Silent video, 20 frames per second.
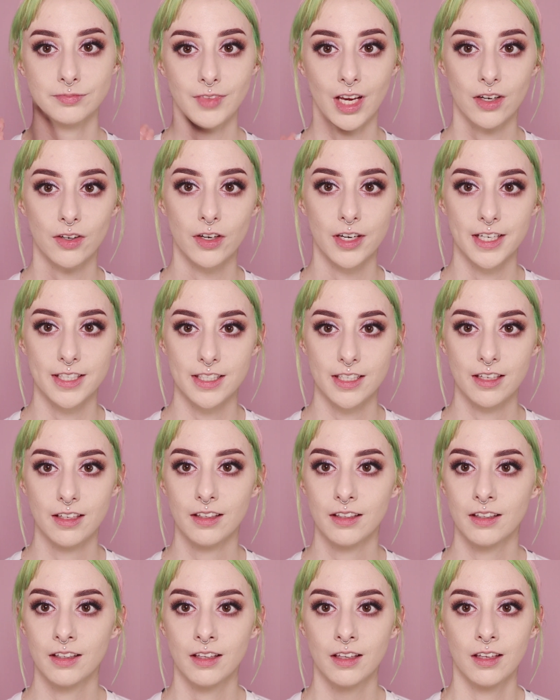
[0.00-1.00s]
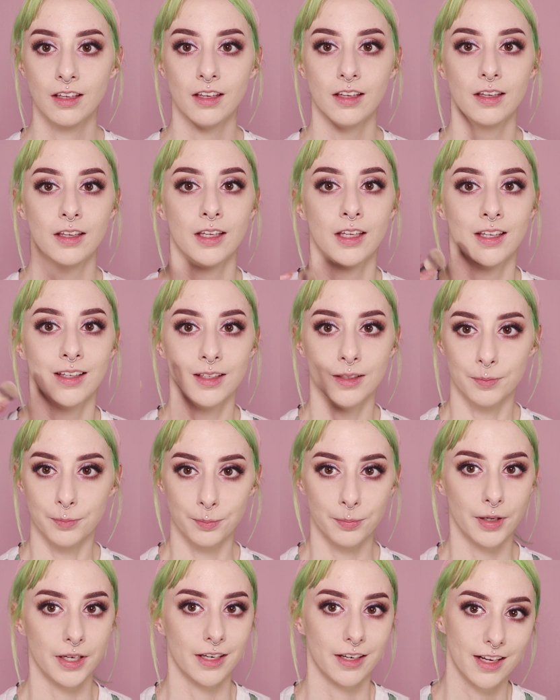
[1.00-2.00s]
Not crazy,
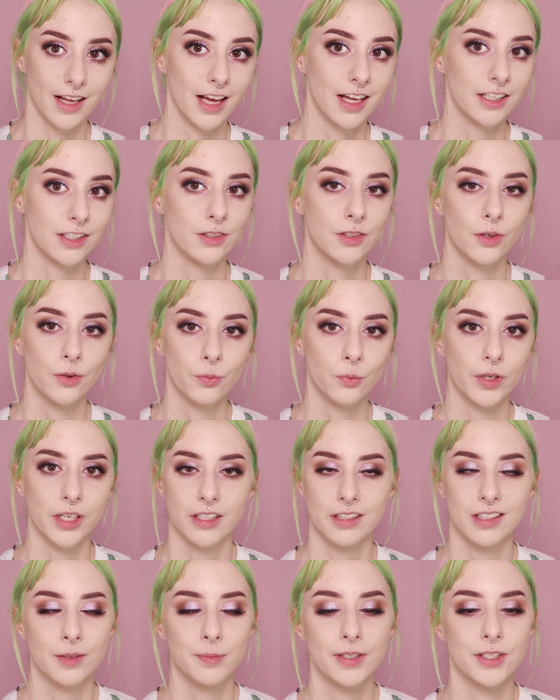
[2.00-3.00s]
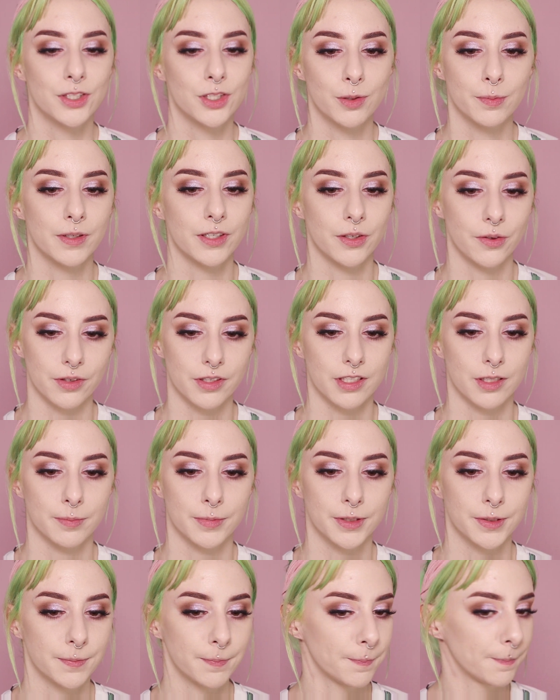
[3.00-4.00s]
but again, you don't want it to be super
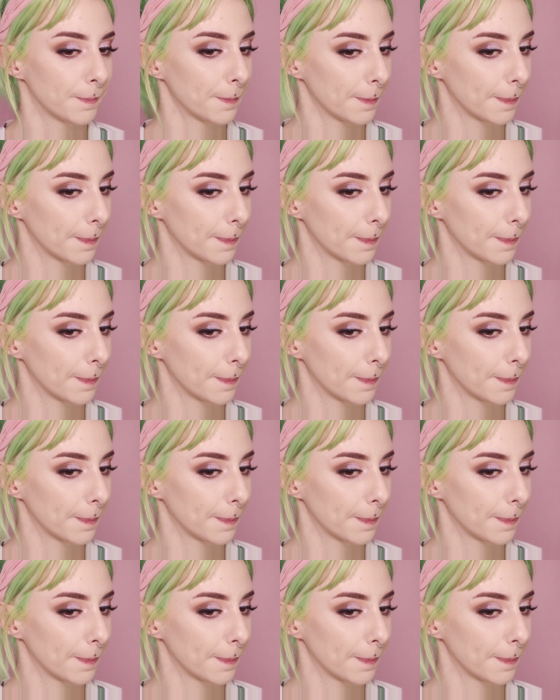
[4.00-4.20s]
noticeable.